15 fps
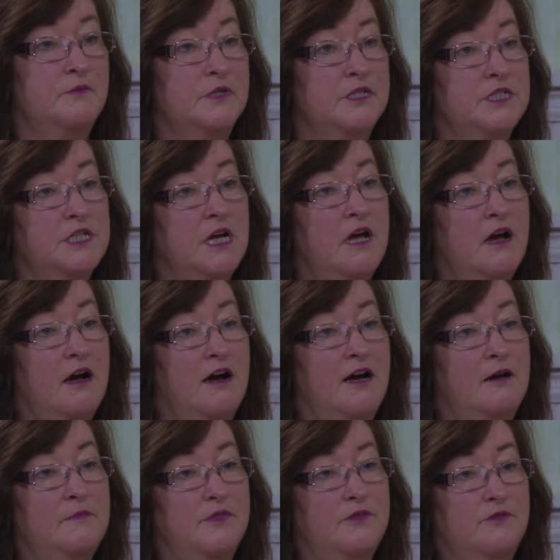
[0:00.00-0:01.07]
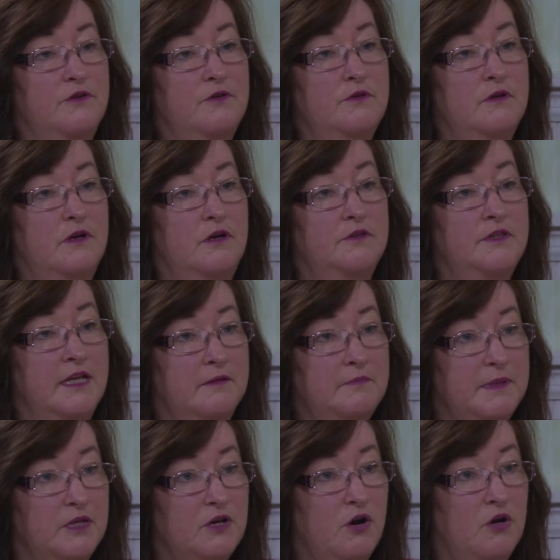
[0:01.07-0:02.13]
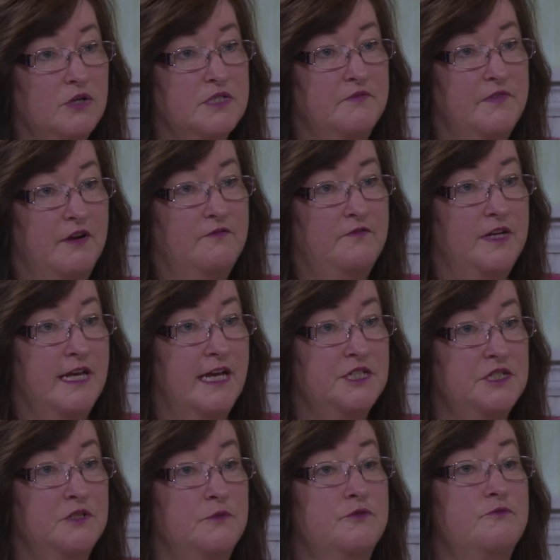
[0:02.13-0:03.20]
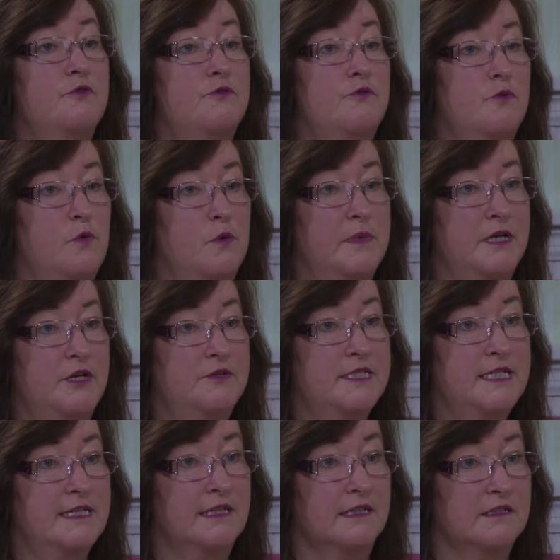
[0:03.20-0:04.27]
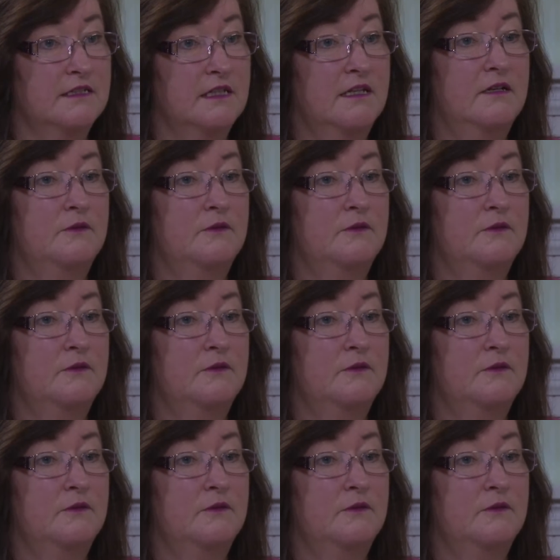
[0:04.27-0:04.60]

which I'm through on that because of our affiliation with Rural Women New Zealand.